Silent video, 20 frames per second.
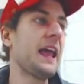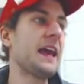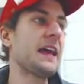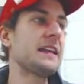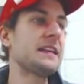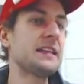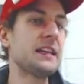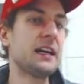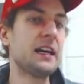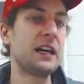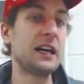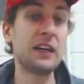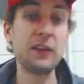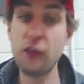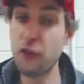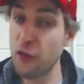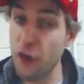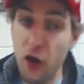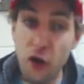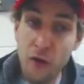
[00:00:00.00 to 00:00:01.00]
And
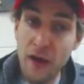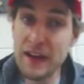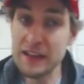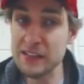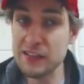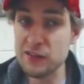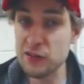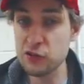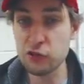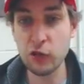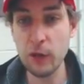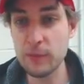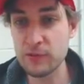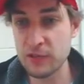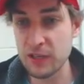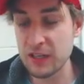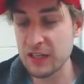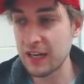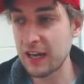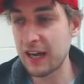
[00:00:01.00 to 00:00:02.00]
there are links in the
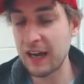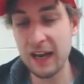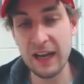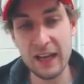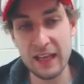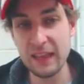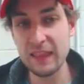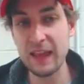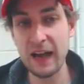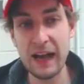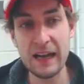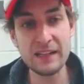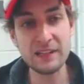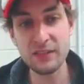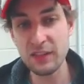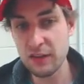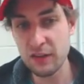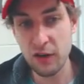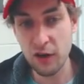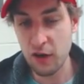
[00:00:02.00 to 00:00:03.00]
description.
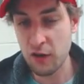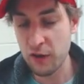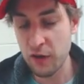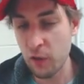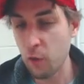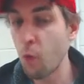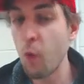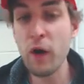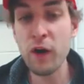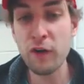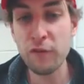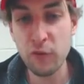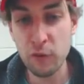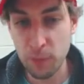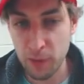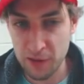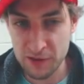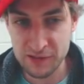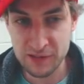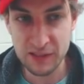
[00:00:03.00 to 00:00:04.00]
Honestly, they're a
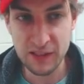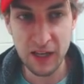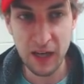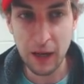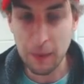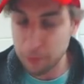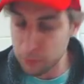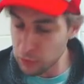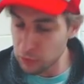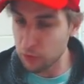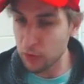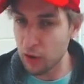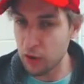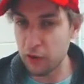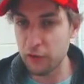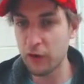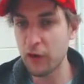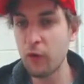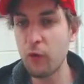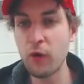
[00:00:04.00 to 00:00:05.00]
wonderful person.
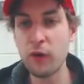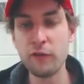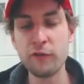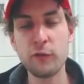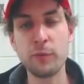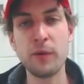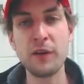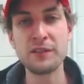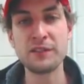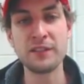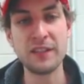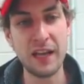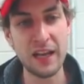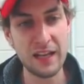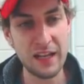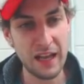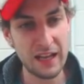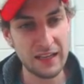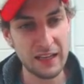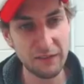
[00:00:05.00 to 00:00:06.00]
Blue Rogue, they're a wonderful
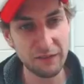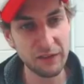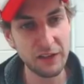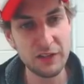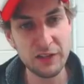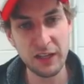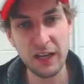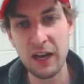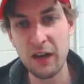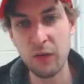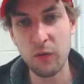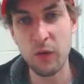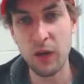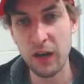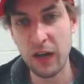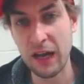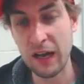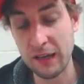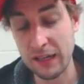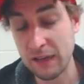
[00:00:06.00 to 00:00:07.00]
person. I definitely check
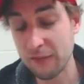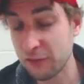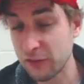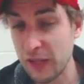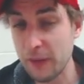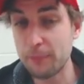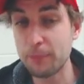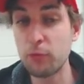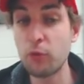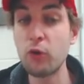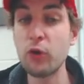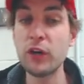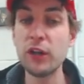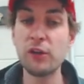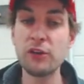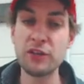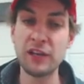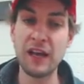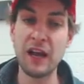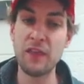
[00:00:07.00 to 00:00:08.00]
out. I definitely
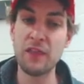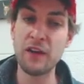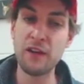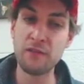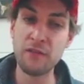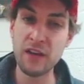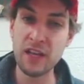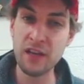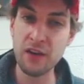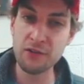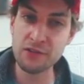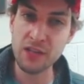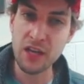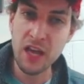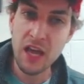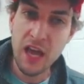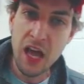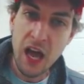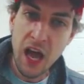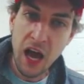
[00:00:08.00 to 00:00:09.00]
implore you to check out their
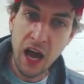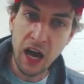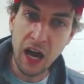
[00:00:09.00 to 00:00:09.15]
videos.